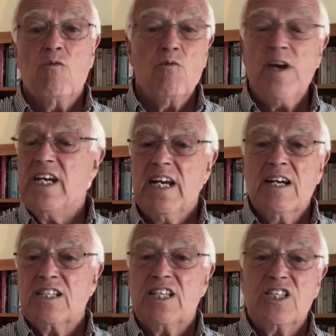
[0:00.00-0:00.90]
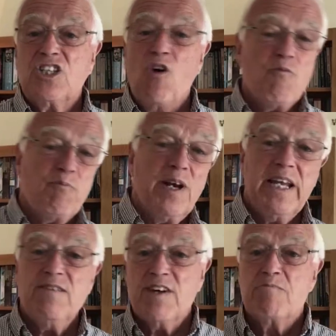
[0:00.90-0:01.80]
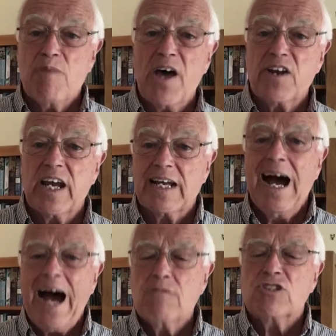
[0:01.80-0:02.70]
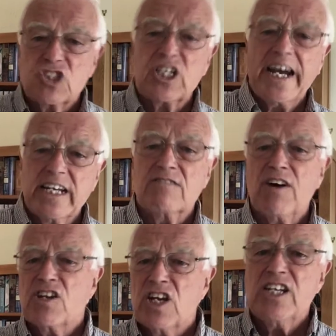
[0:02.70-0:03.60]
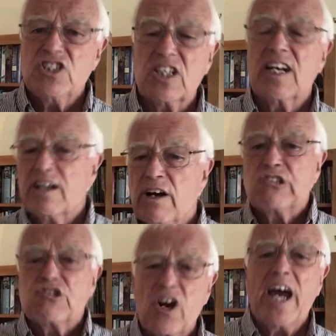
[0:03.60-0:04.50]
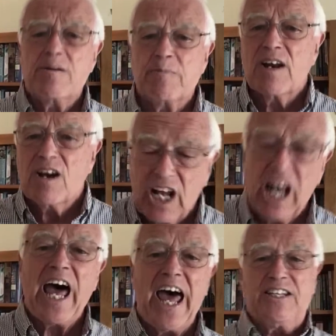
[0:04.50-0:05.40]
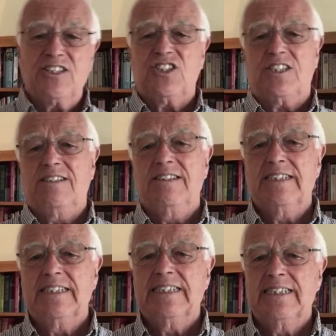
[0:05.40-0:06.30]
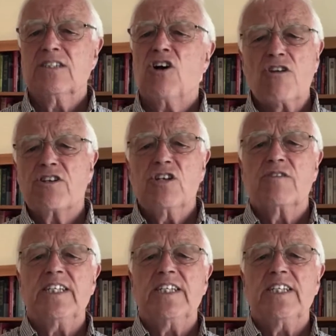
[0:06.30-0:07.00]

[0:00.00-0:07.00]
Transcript: we don't believe in marrying outside of our nation and our tribe and our clans. God knew